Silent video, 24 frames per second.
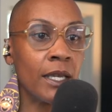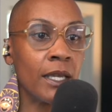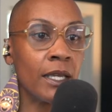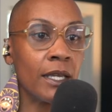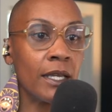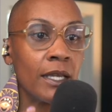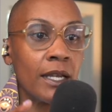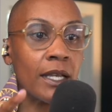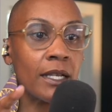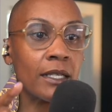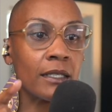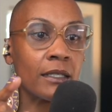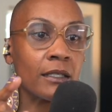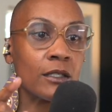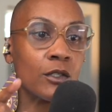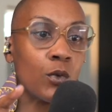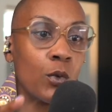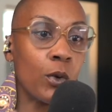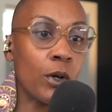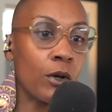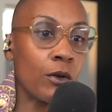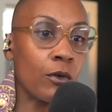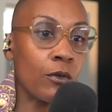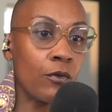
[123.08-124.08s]
it has a
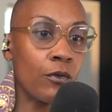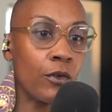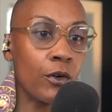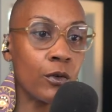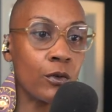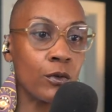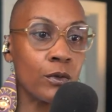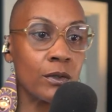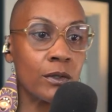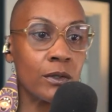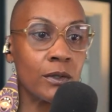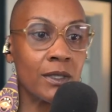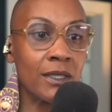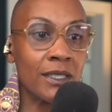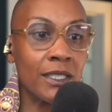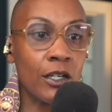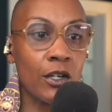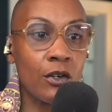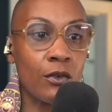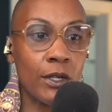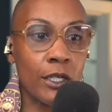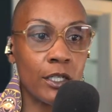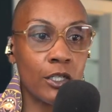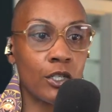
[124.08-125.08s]
12-volt
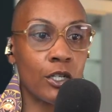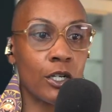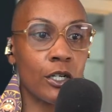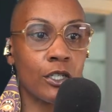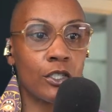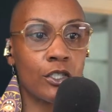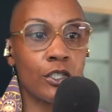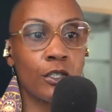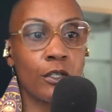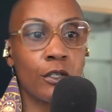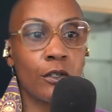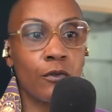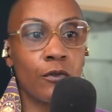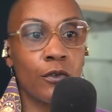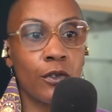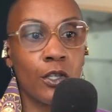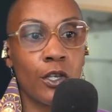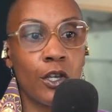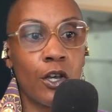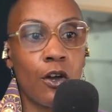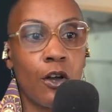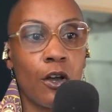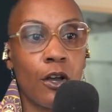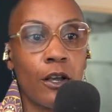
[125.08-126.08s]
cigarette charger for the
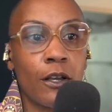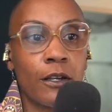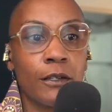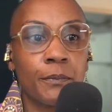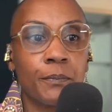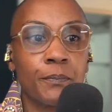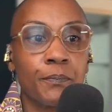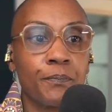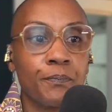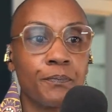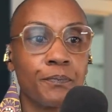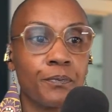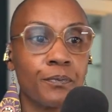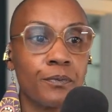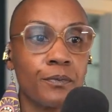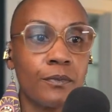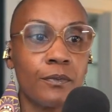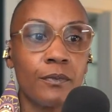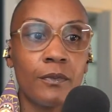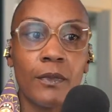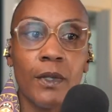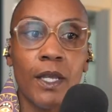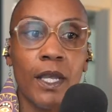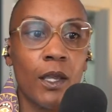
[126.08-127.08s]
car.
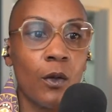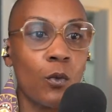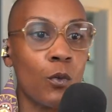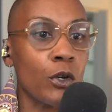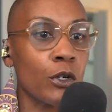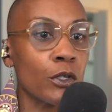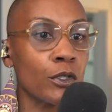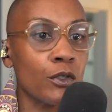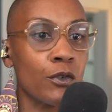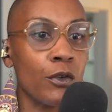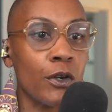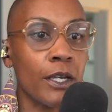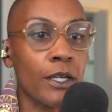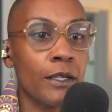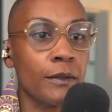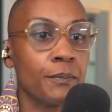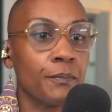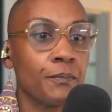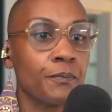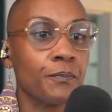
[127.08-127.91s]
It works great.